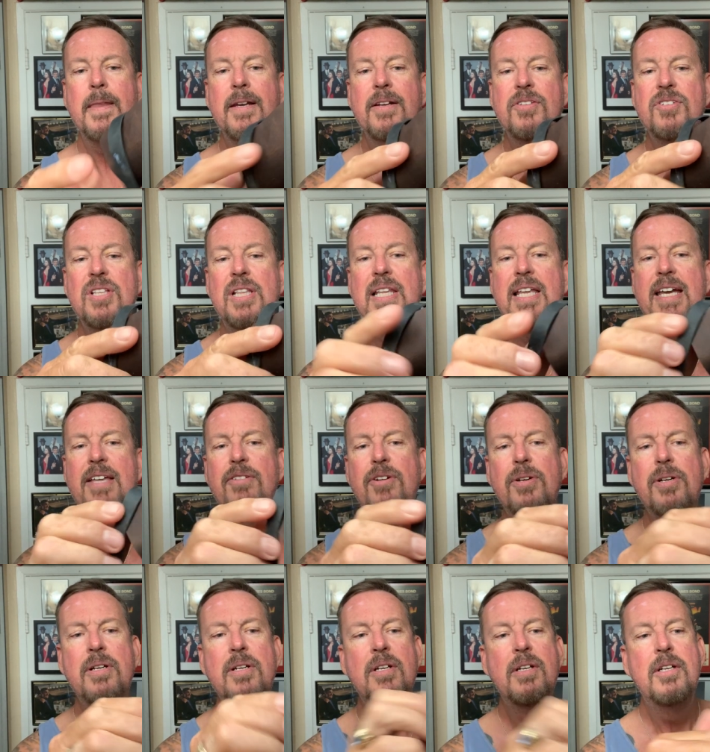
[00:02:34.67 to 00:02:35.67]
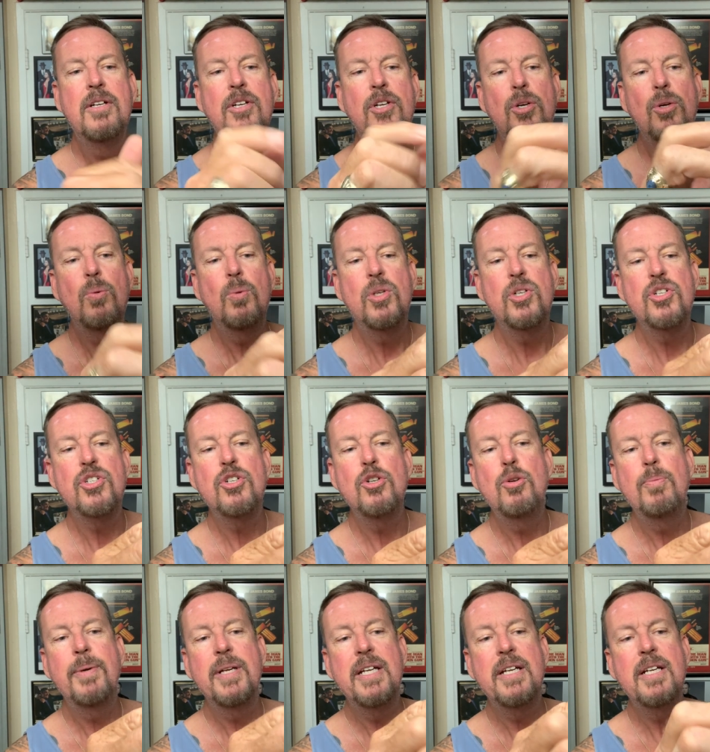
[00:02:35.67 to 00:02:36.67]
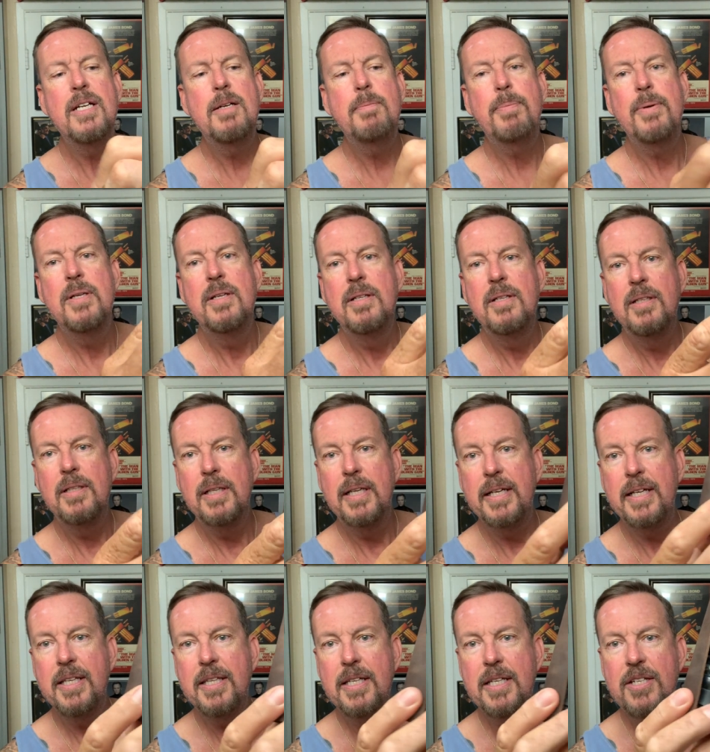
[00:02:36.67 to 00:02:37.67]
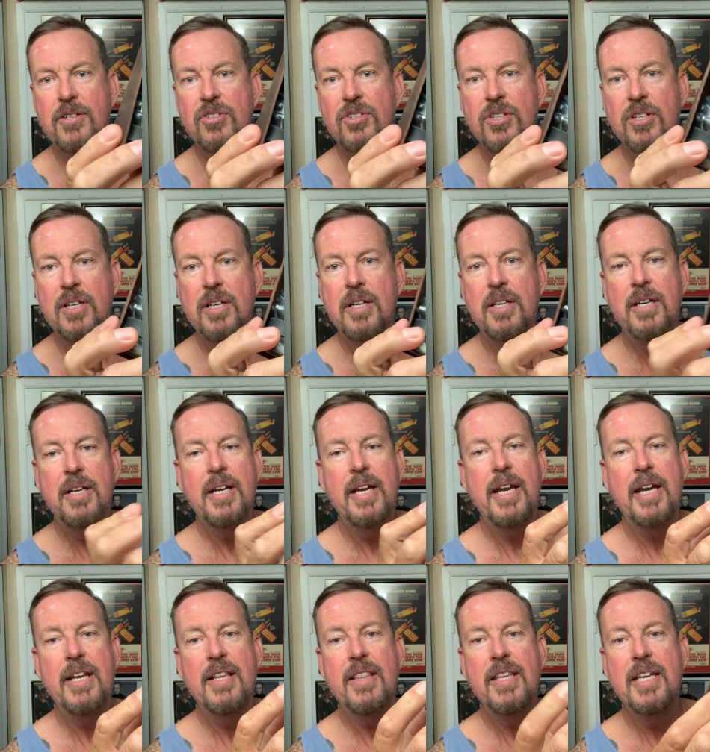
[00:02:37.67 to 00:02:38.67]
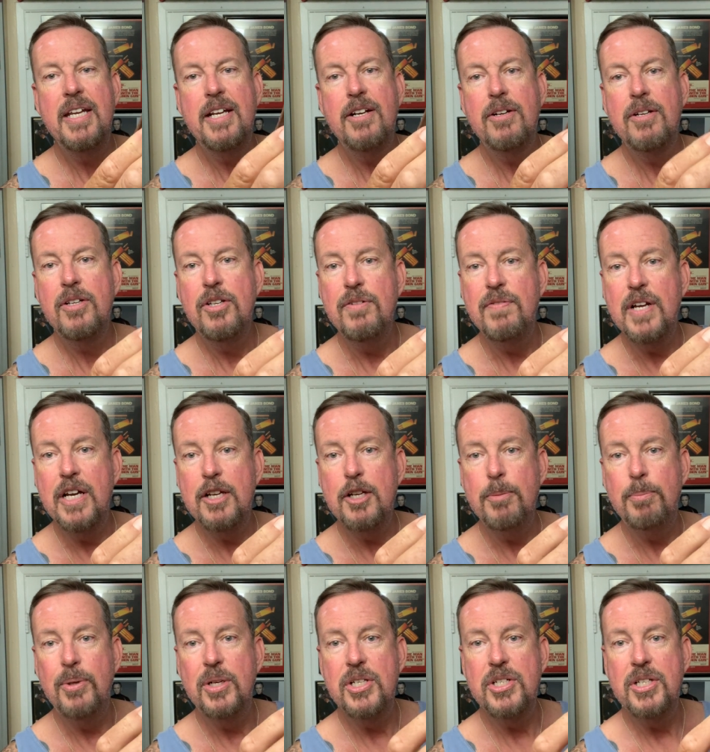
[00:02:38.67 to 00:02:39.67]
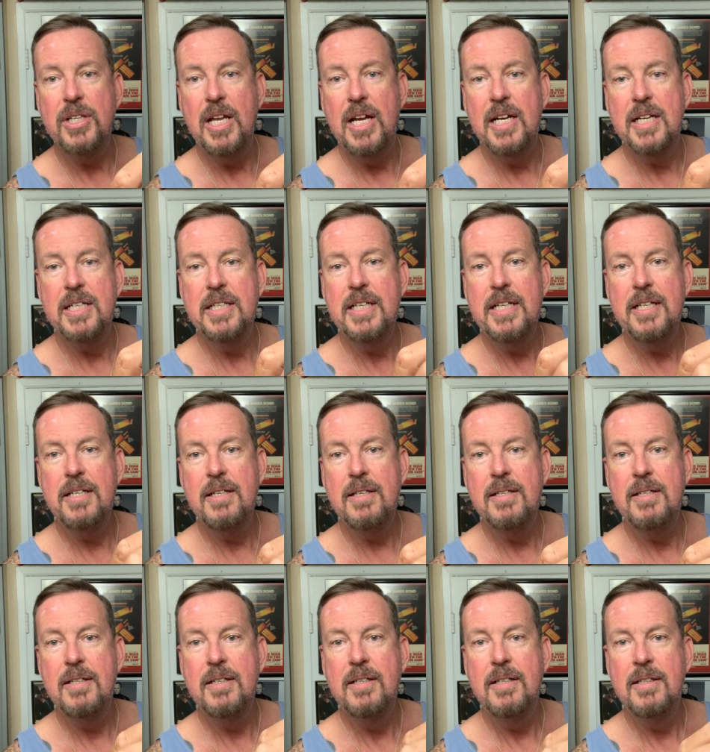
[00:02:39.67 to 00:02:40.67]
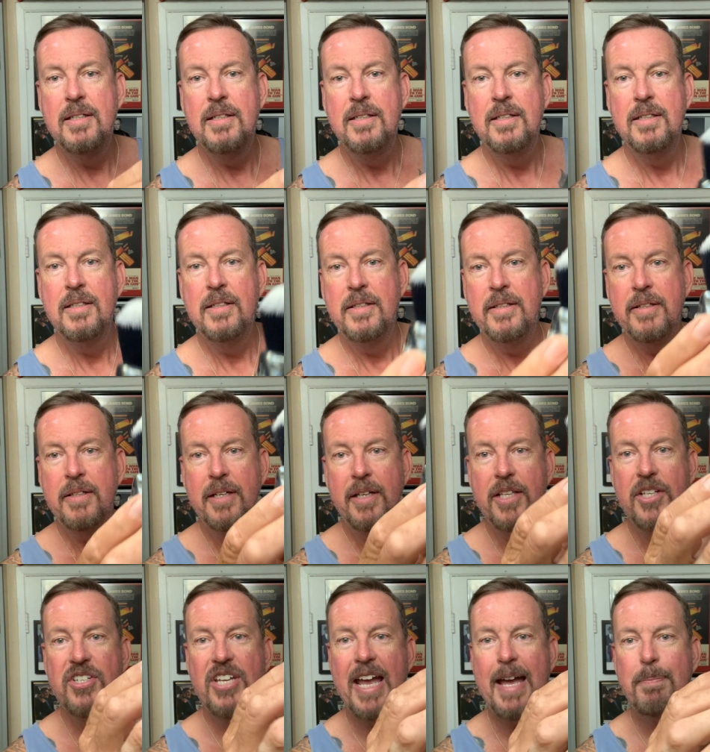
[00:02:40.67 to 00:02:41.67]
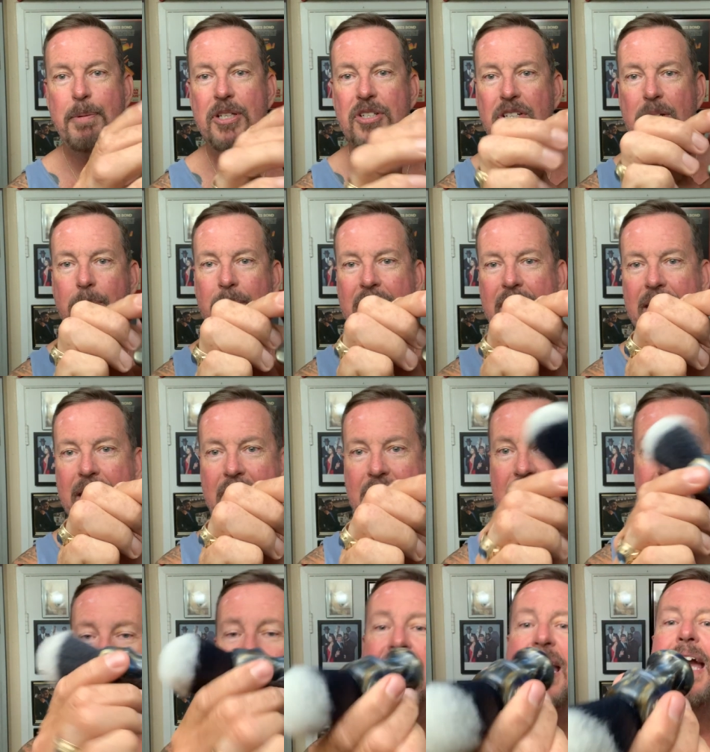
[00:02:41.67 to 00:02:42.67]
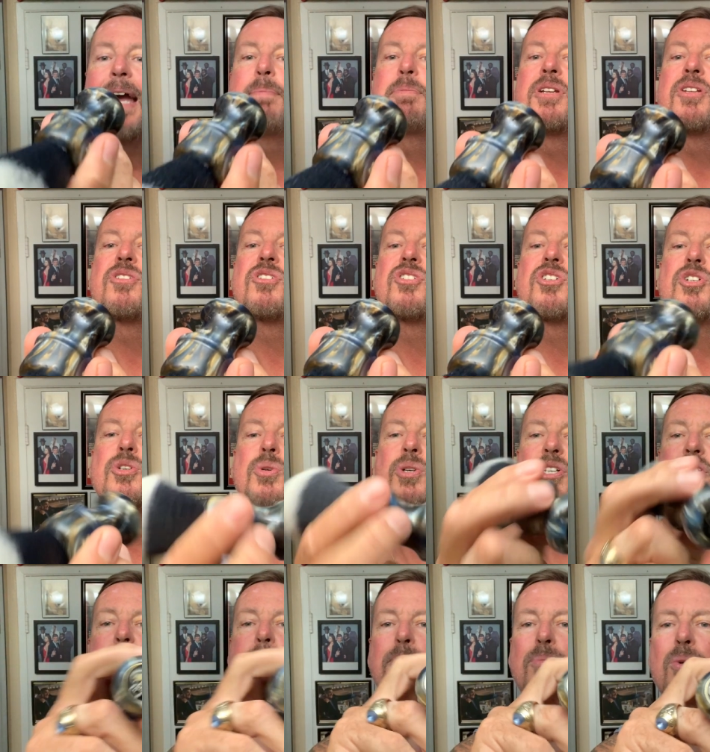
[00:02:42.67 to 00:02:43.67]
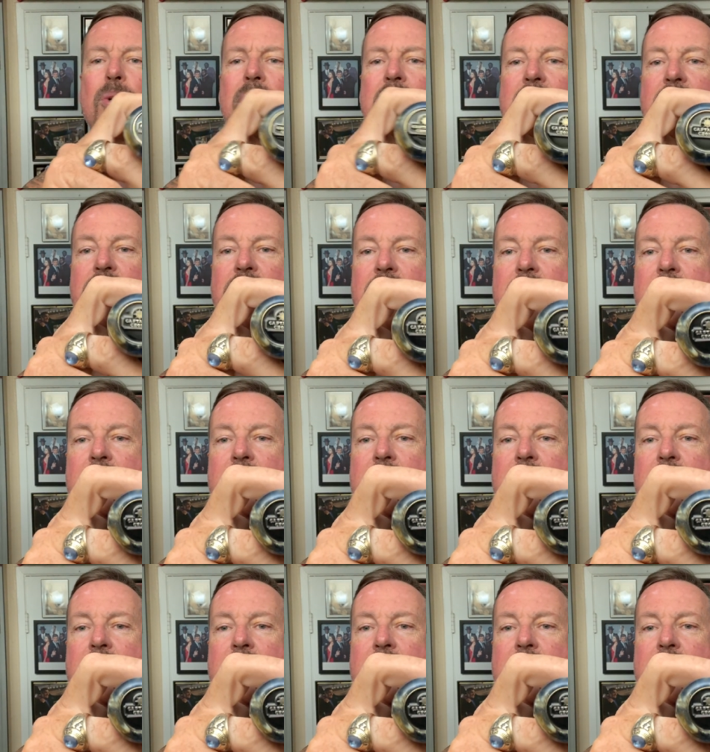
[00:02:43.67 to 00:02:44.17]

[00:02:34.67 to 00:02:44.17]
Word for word: It's leather. We'll just open it up like this. And there, you've got your brush locked in. And this happens to be a Captain's Choice brush